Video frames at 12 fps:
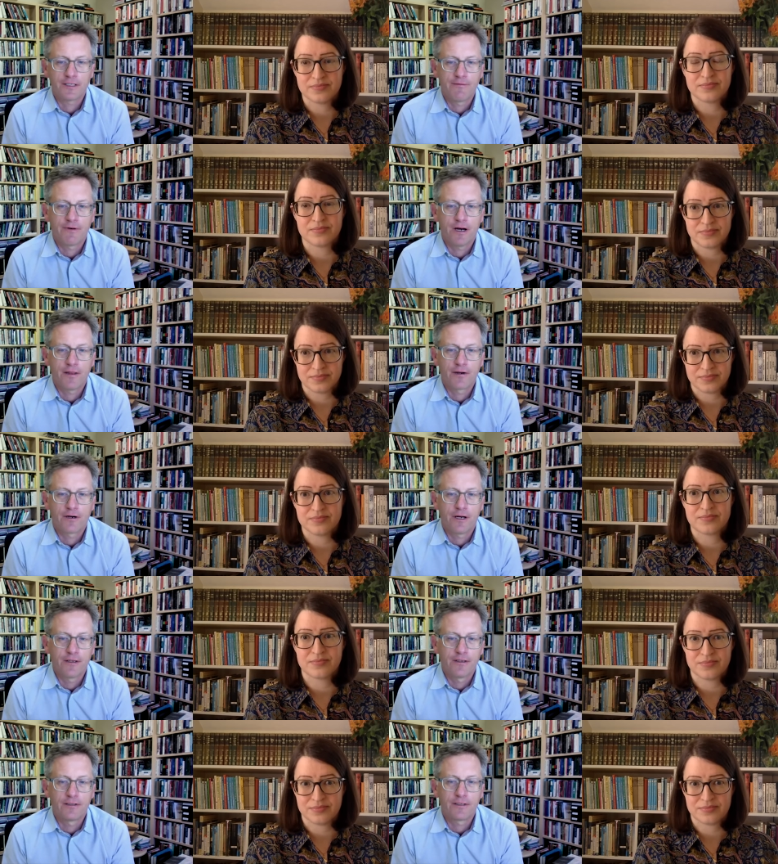Speaker 1: have other
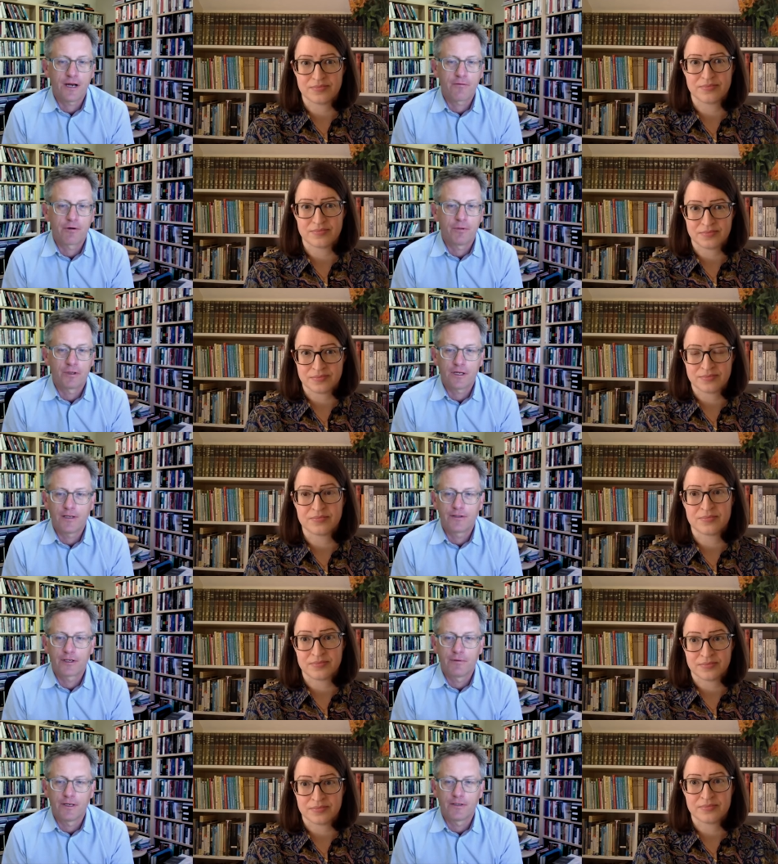undesirable
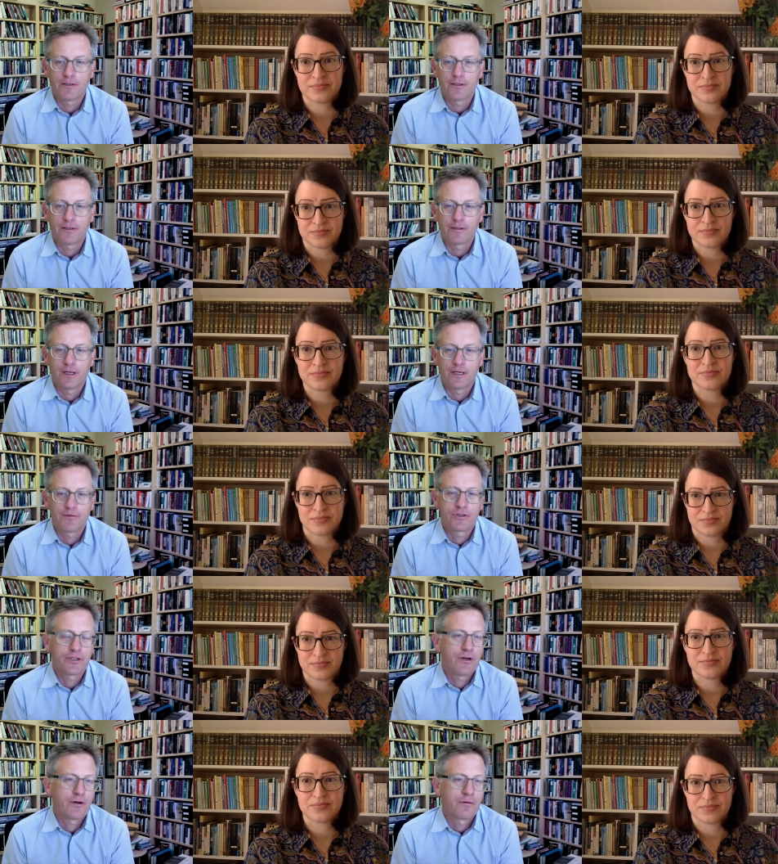consequences? And if
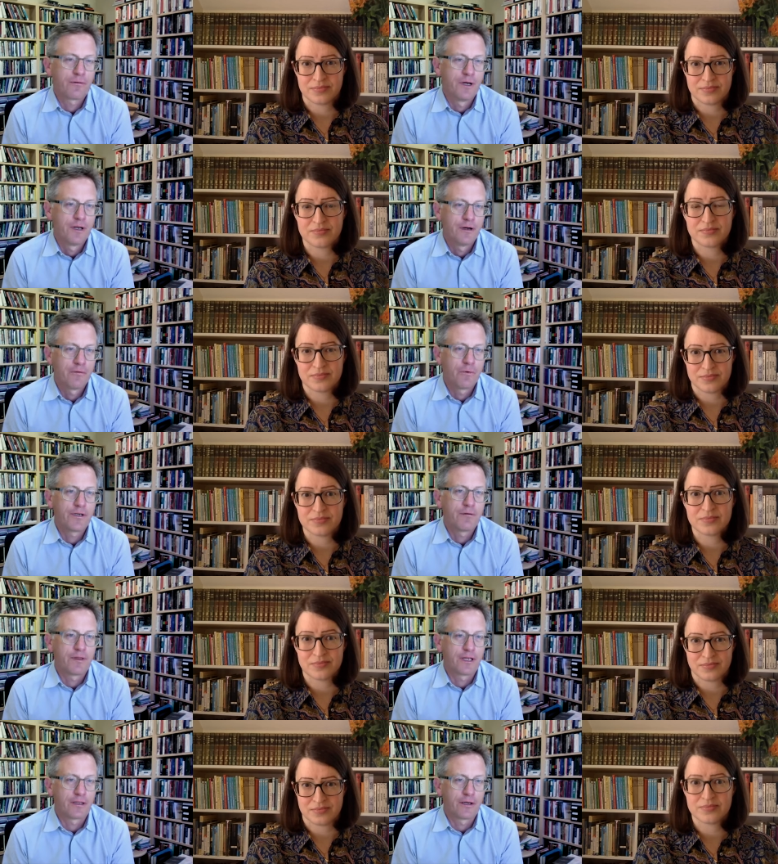so, what do you
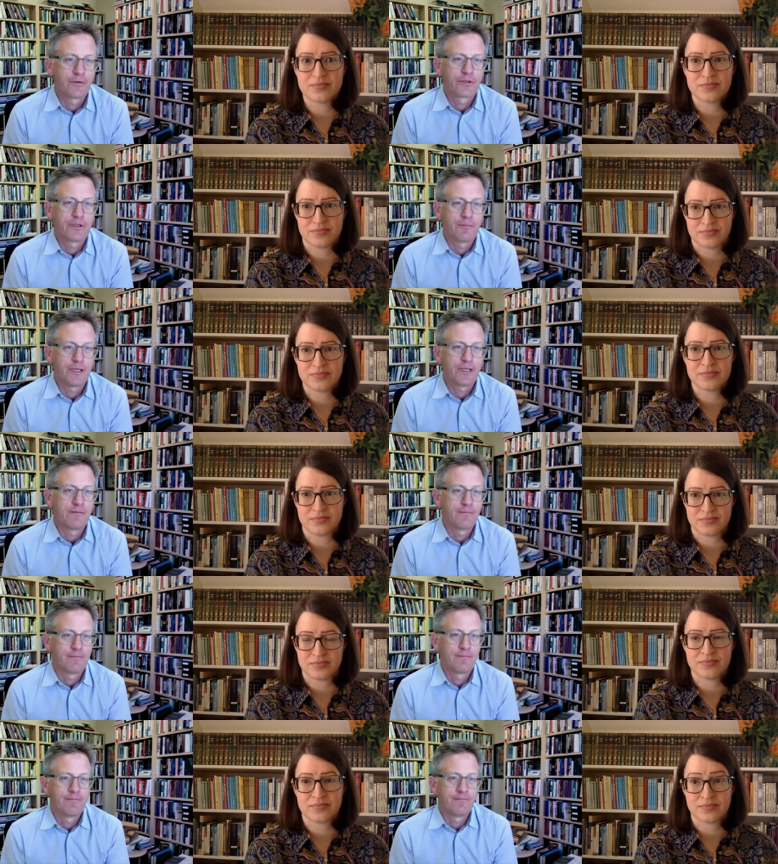think those could be?
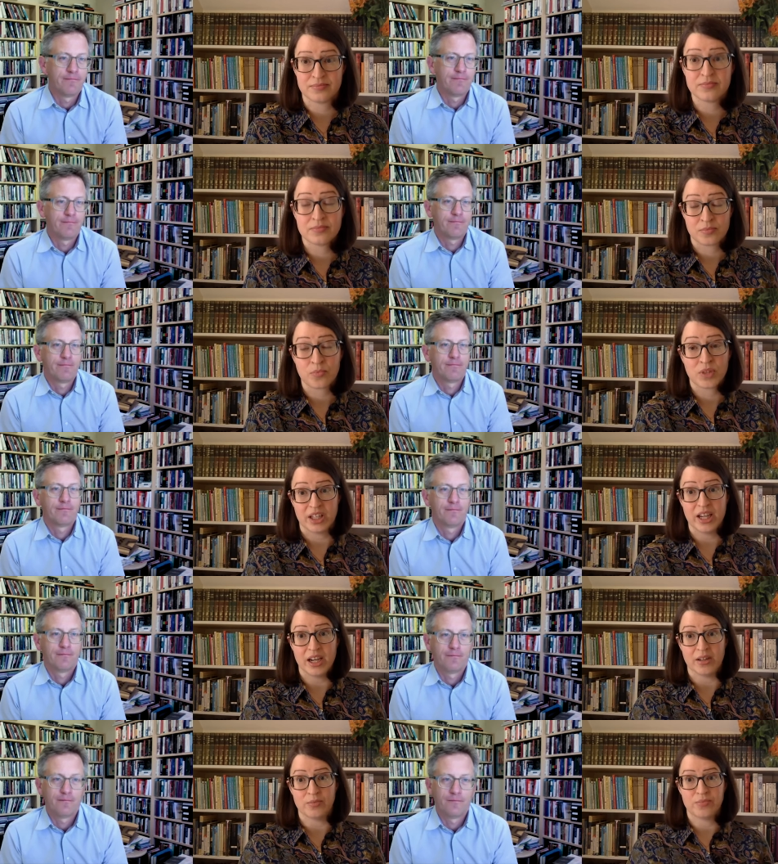
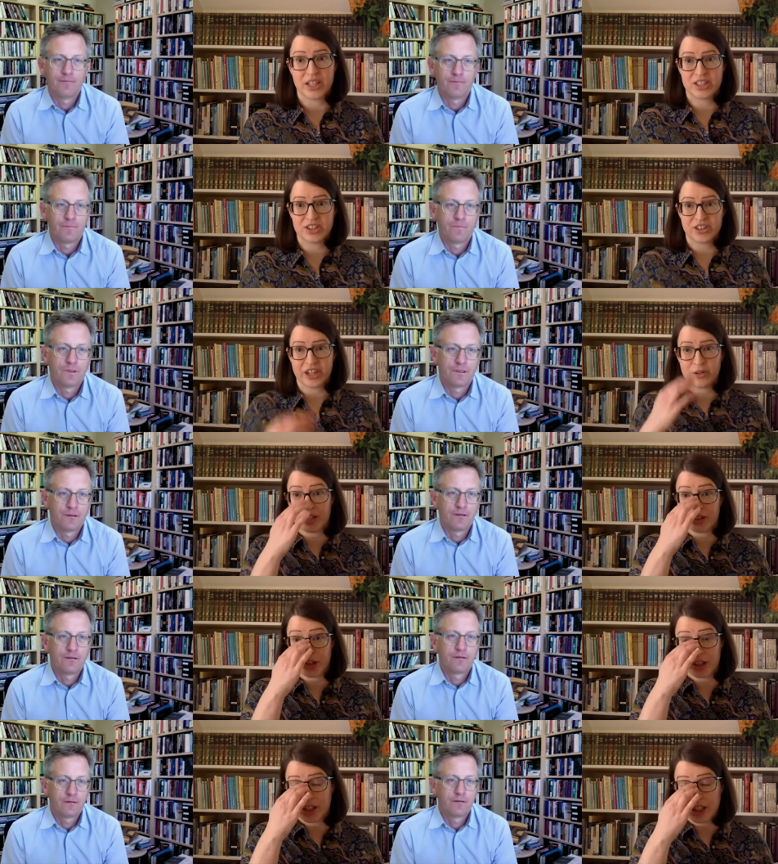
Speaker 2: Yeah, that's a great
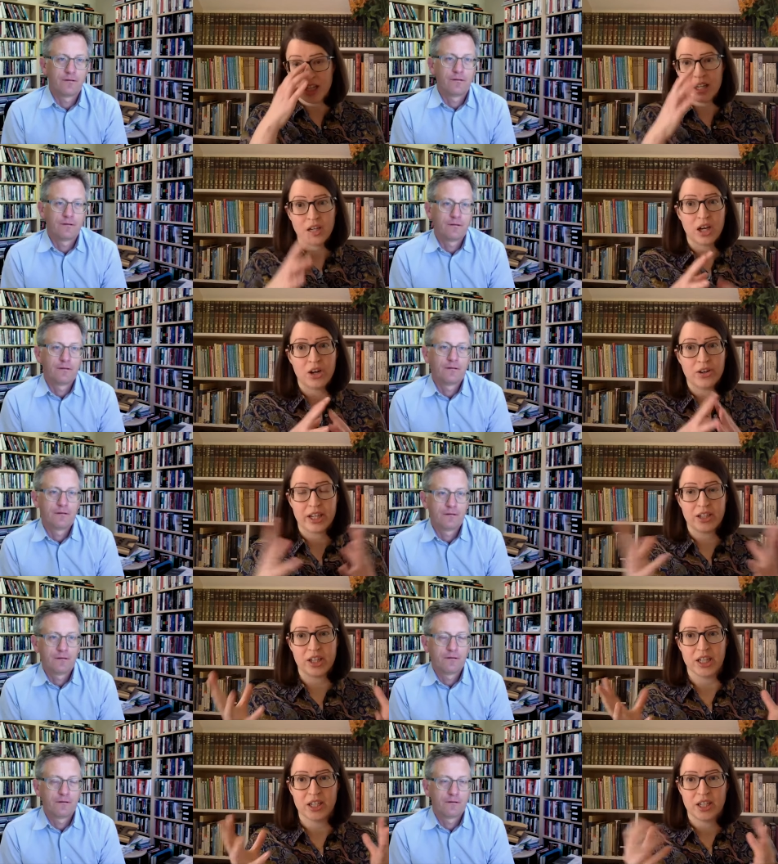question. Okay,
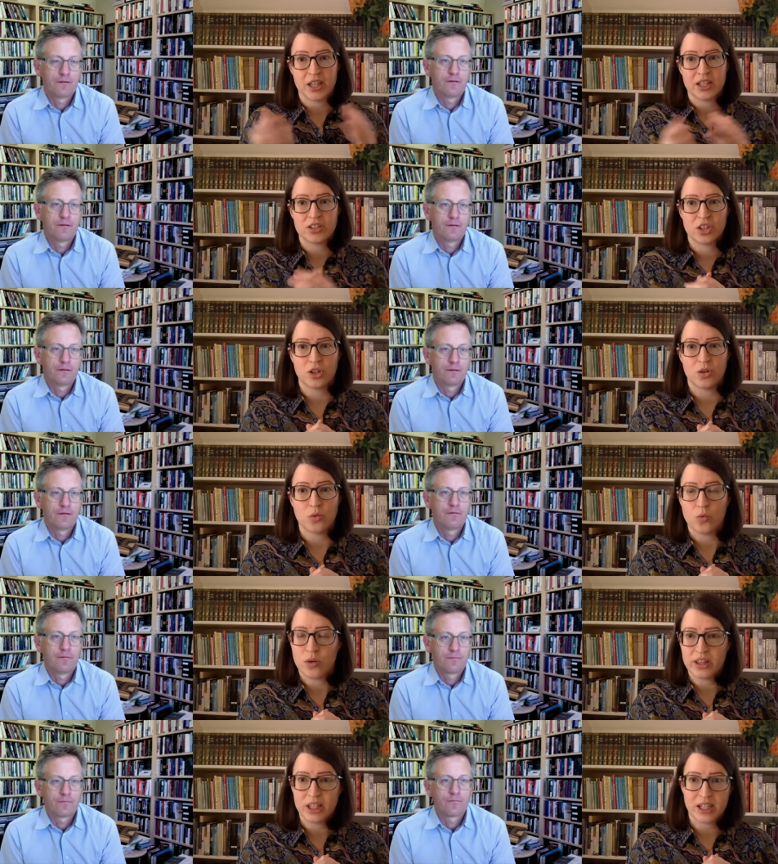good. So
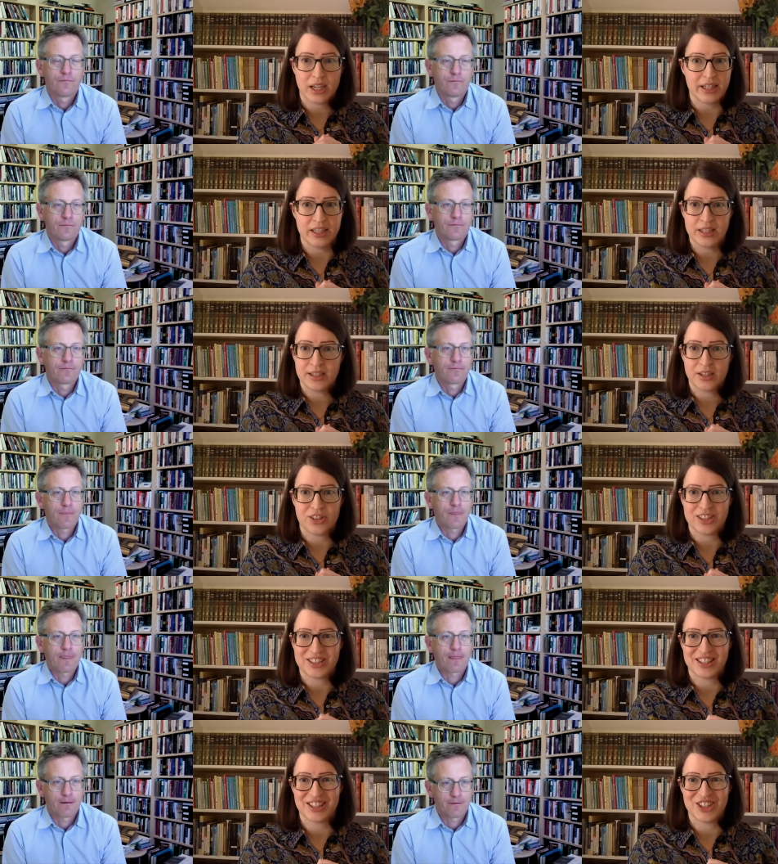one thing I didn't
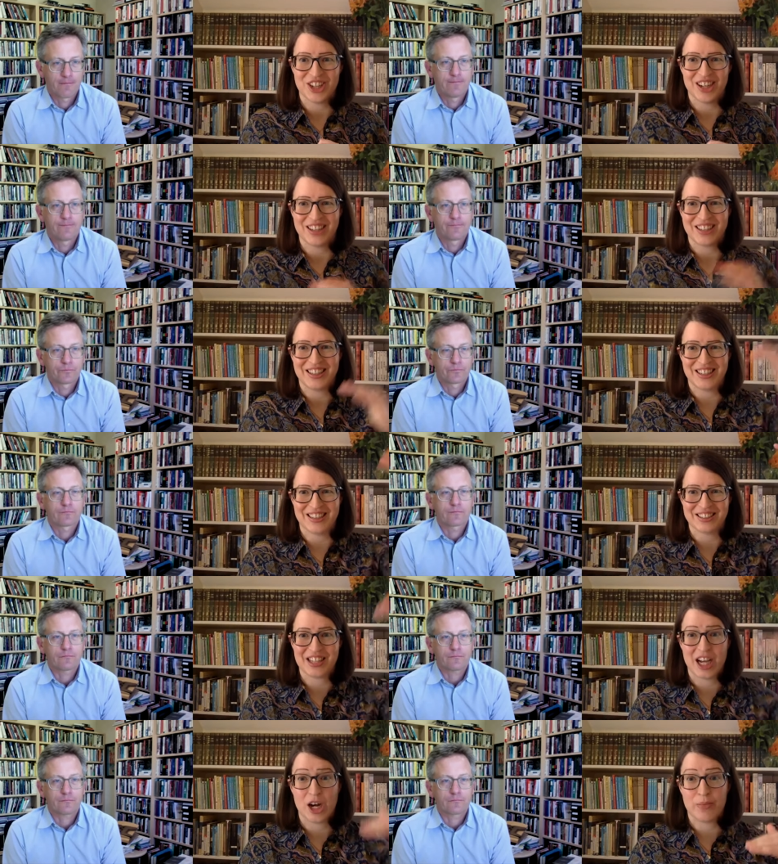address in the talk
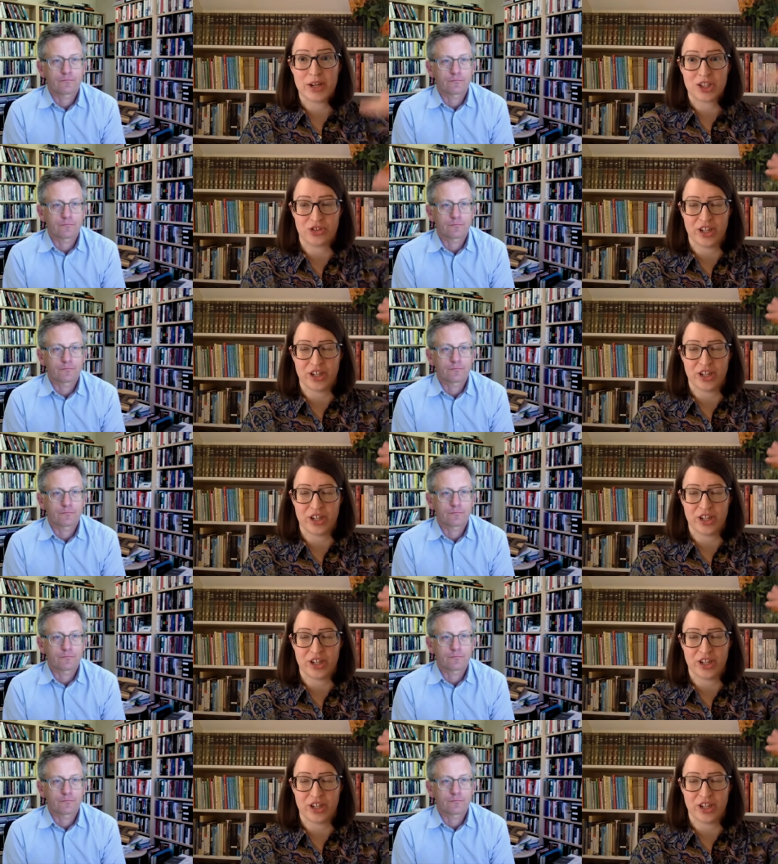is how much